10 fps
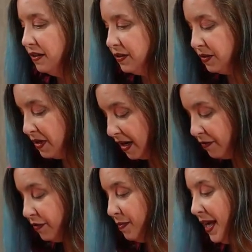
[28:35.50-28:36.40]
So
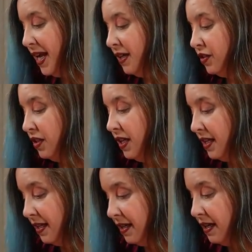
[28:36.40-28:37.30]
now for my action, I
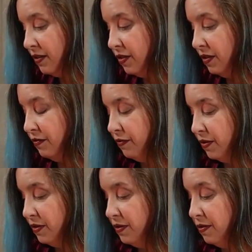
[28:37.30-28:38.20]
can actually
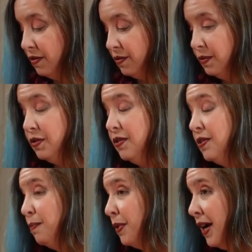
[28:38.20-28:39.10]
afford to do this, which Correct.
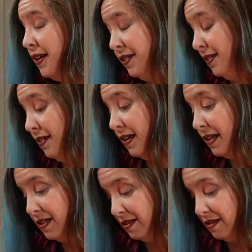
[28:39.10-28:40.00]
is surprising.
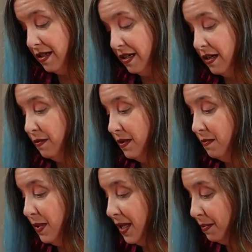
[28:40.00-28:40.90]
I didn't think I would
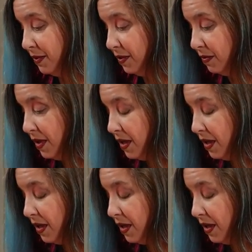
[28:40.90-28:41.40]
be able to.